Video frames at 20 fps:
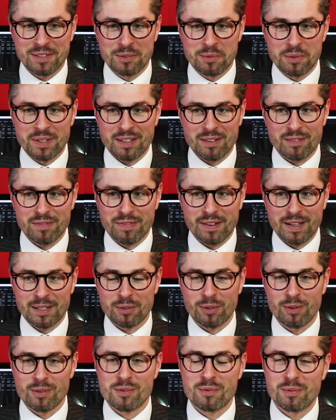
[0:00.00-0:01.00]
you can
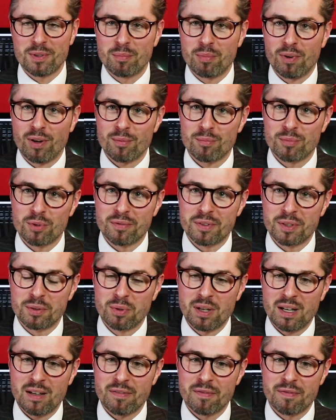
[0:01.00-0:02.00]
find also in a Bond movie.
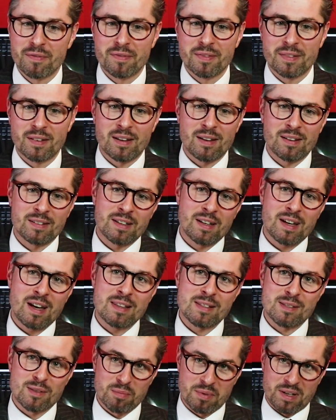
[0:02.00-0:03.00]
You have a
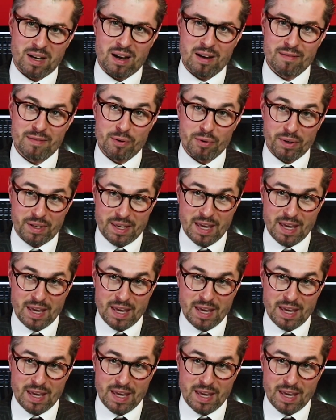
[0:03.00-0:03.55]
handsome guy, very